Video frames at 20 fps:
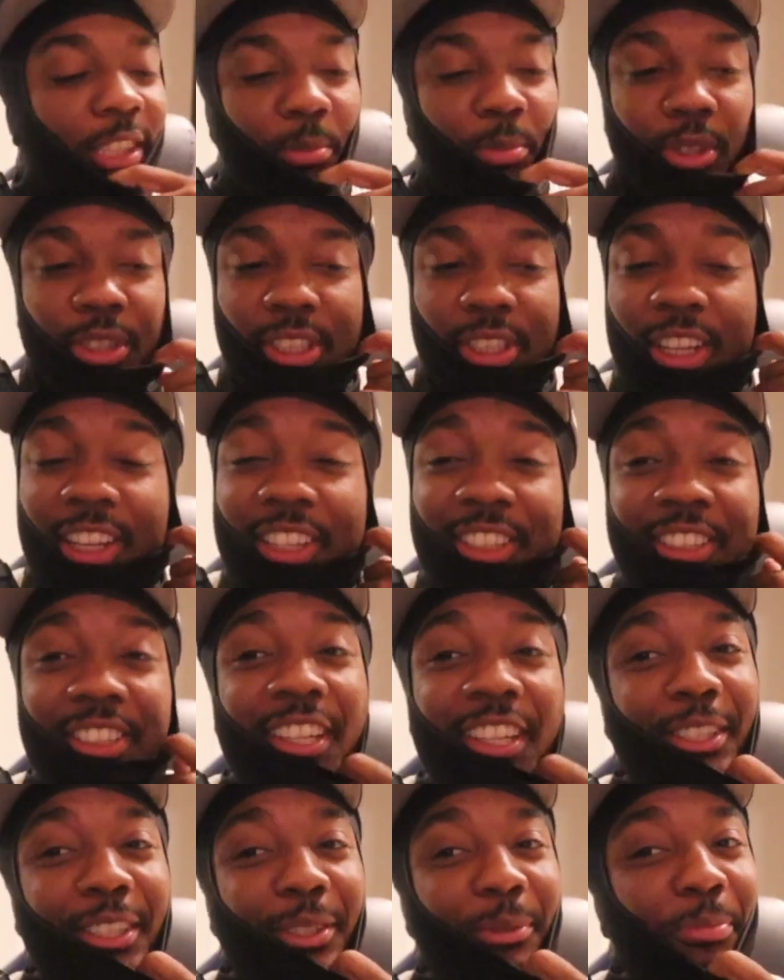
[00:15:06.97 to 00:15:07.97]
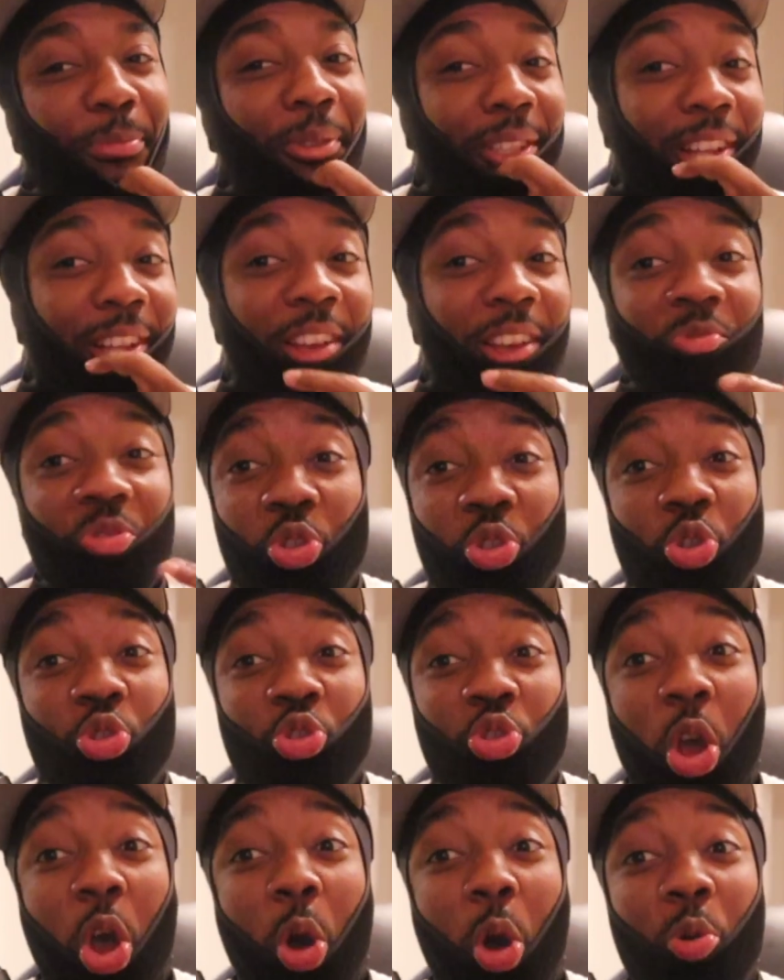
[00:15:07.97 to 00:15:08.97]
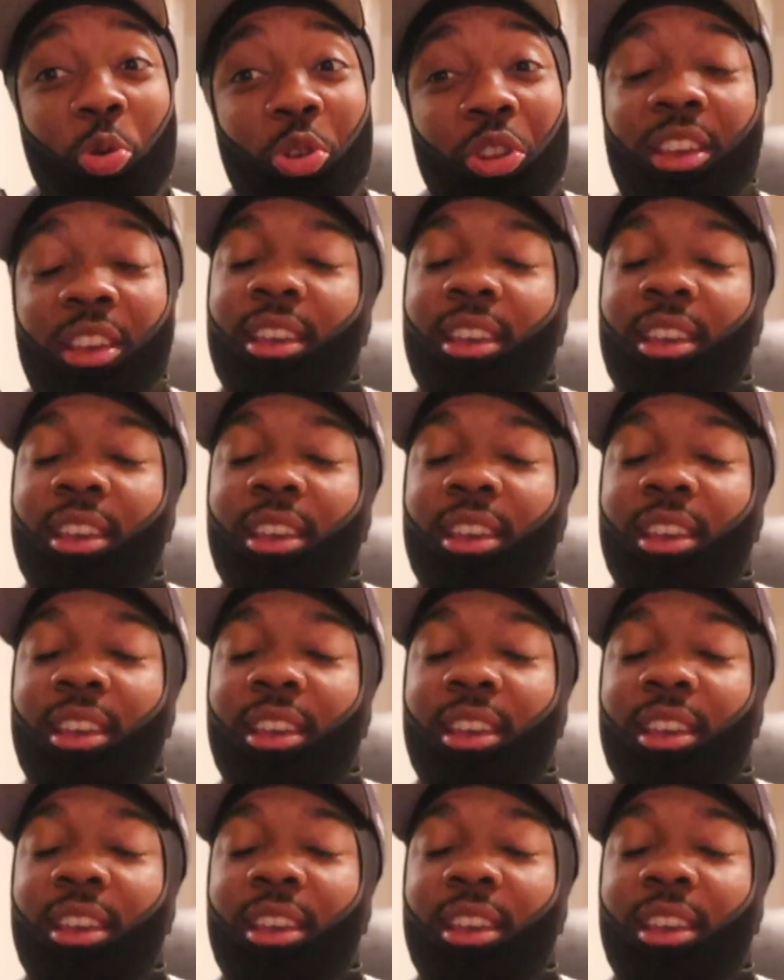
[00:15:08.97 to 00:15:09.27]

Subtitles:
with change and they just be like, niggas always.